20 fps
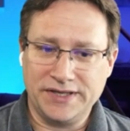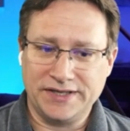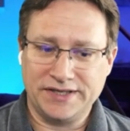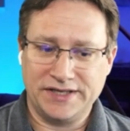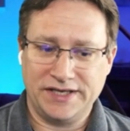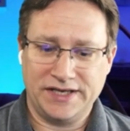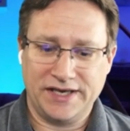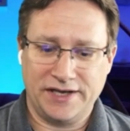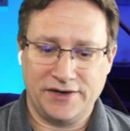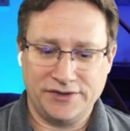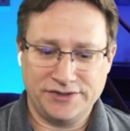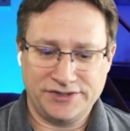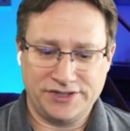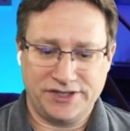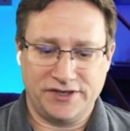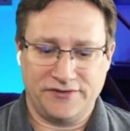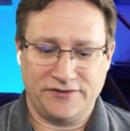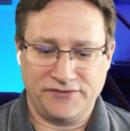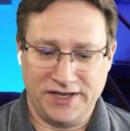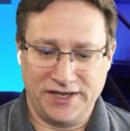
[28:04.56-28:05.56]
the
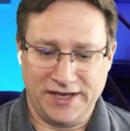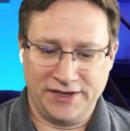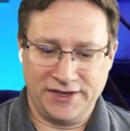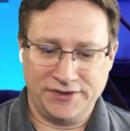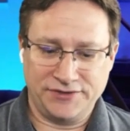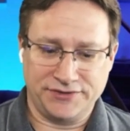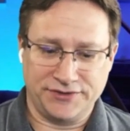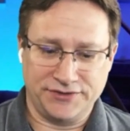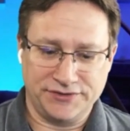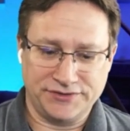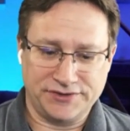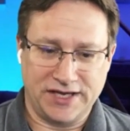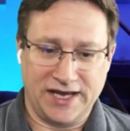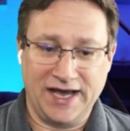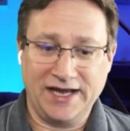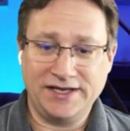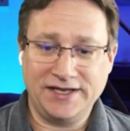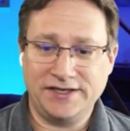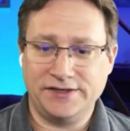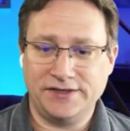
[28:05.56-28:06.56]
energy of the angels,
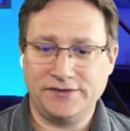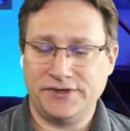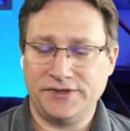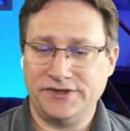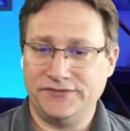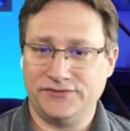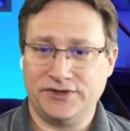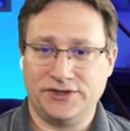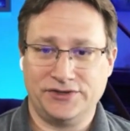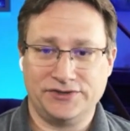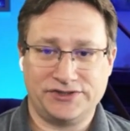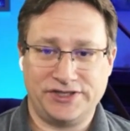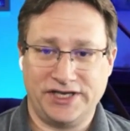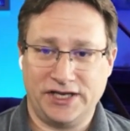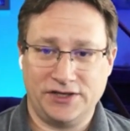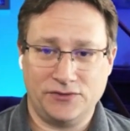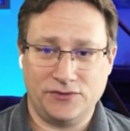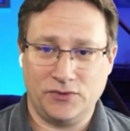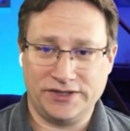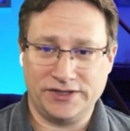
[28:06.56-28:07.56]
I didn't even
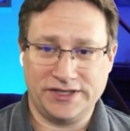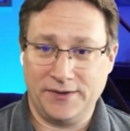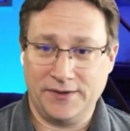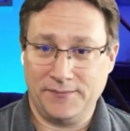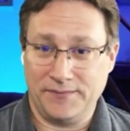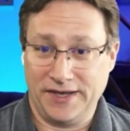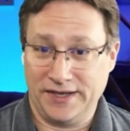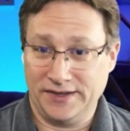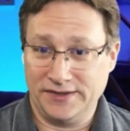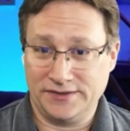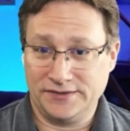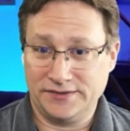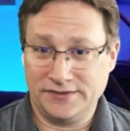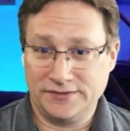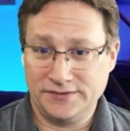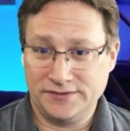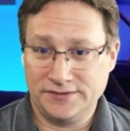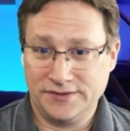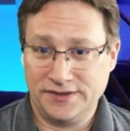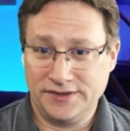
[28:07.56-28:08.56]
understand what that meant
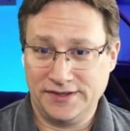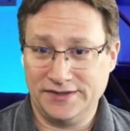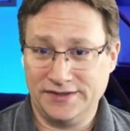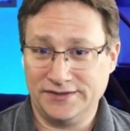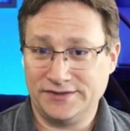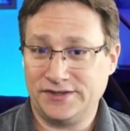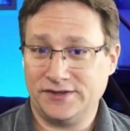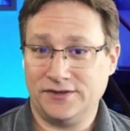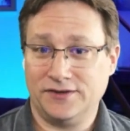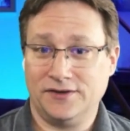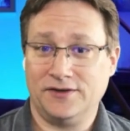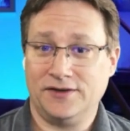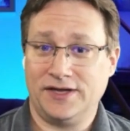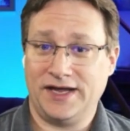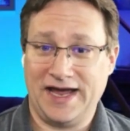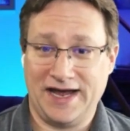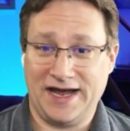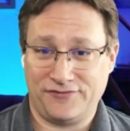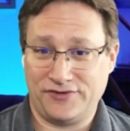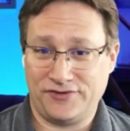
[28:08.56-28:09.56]
until
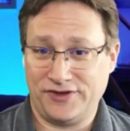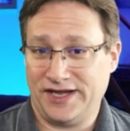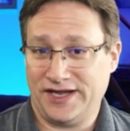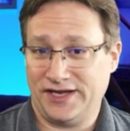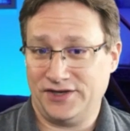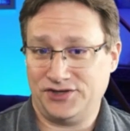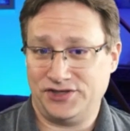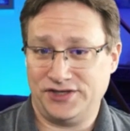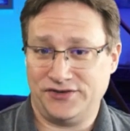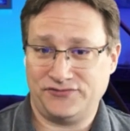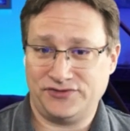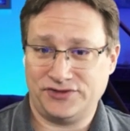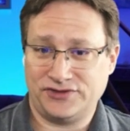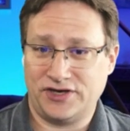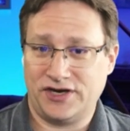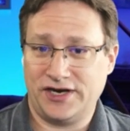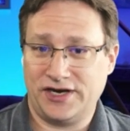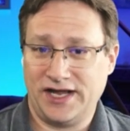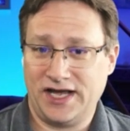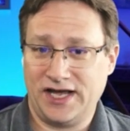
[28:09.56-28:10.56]
after that shift
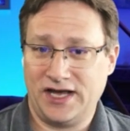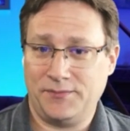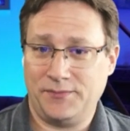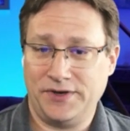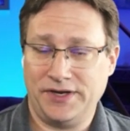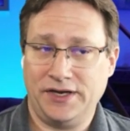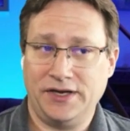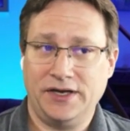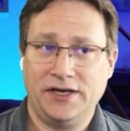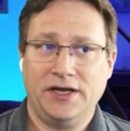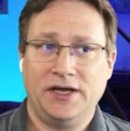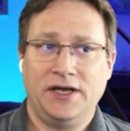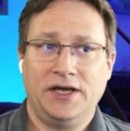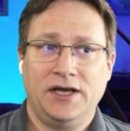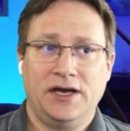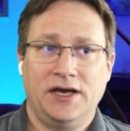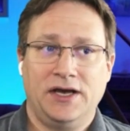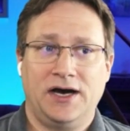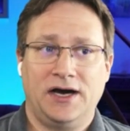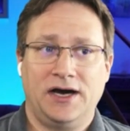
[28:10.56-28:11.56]
started happening.
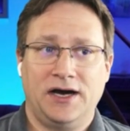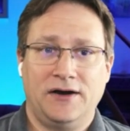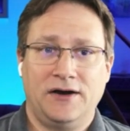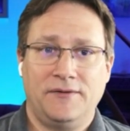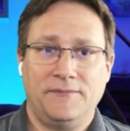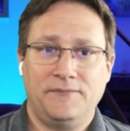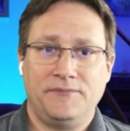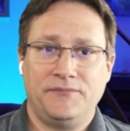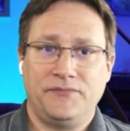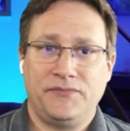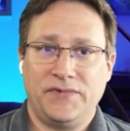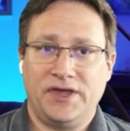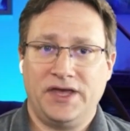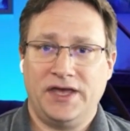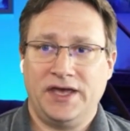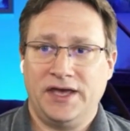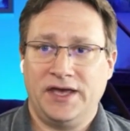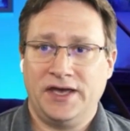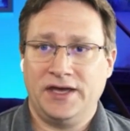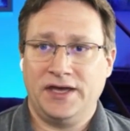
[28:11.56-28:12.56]
Um,
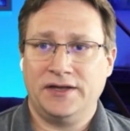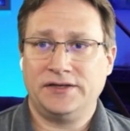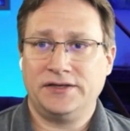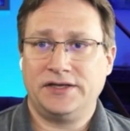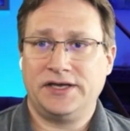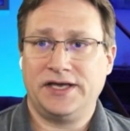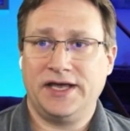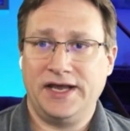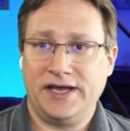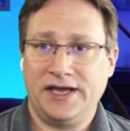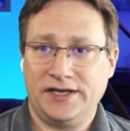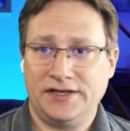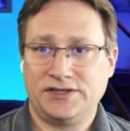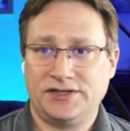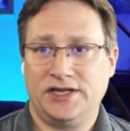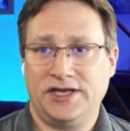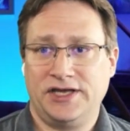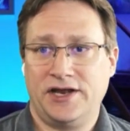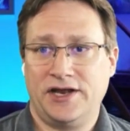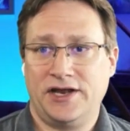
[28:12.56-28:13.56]
and getting into
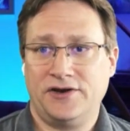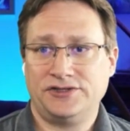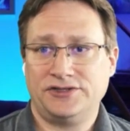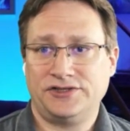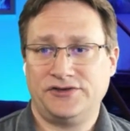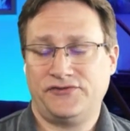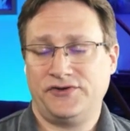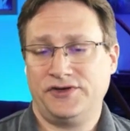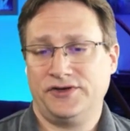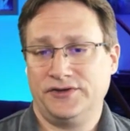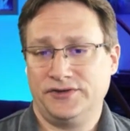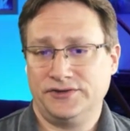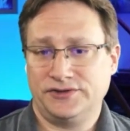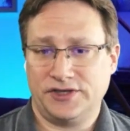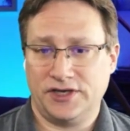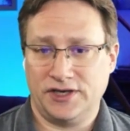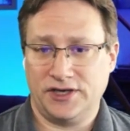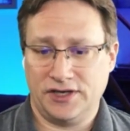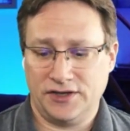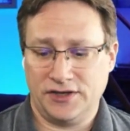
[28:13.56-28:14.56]
the energy fields
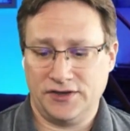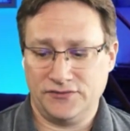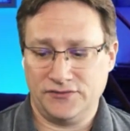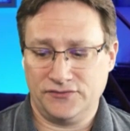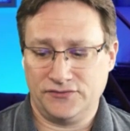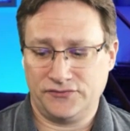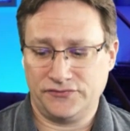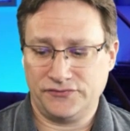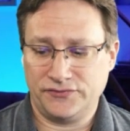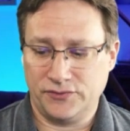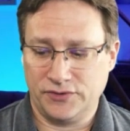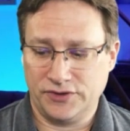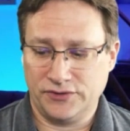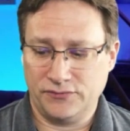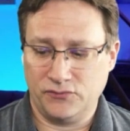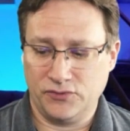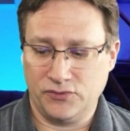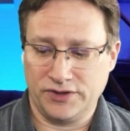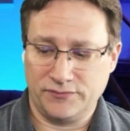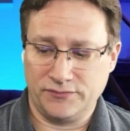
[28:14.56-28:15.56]
of what
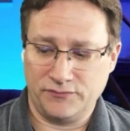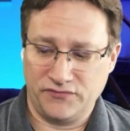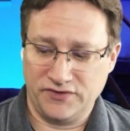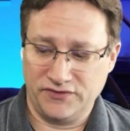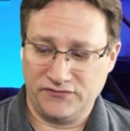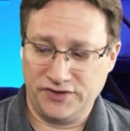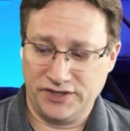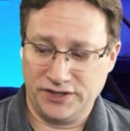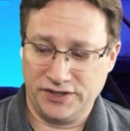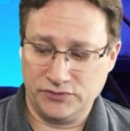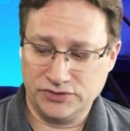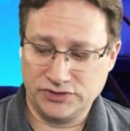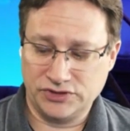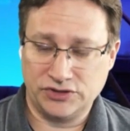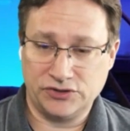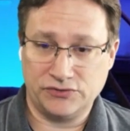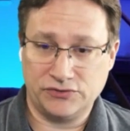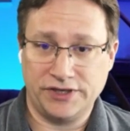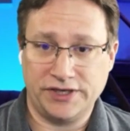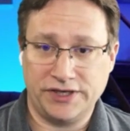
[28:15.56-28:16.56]
what Vivian was
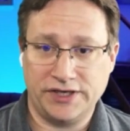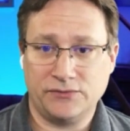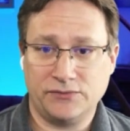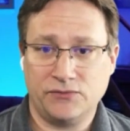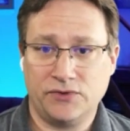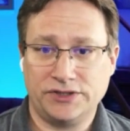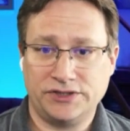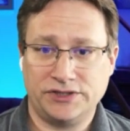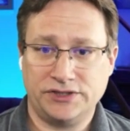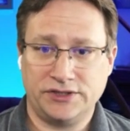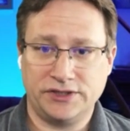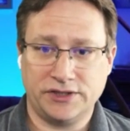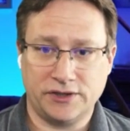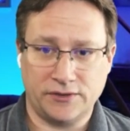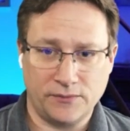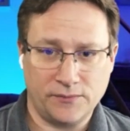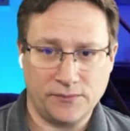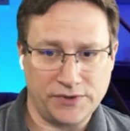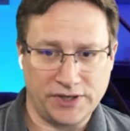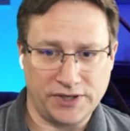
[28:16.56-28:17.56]
doing and what she you know
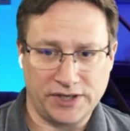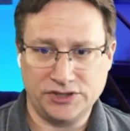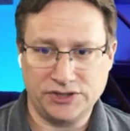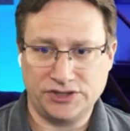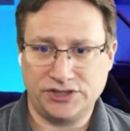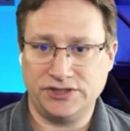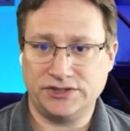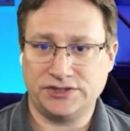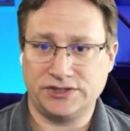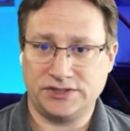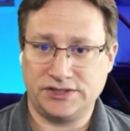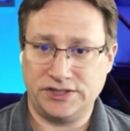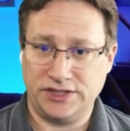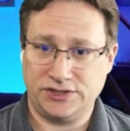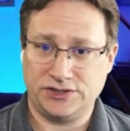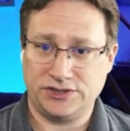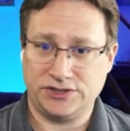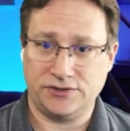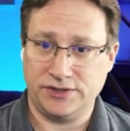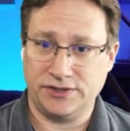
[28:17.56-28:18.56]
because she's a
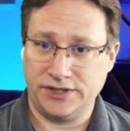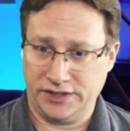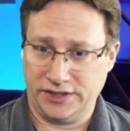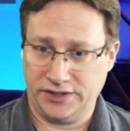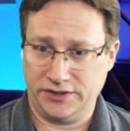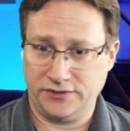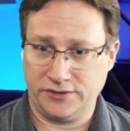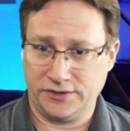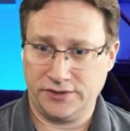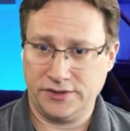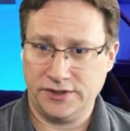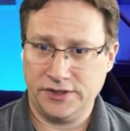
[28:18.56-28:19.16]
teacher and a healer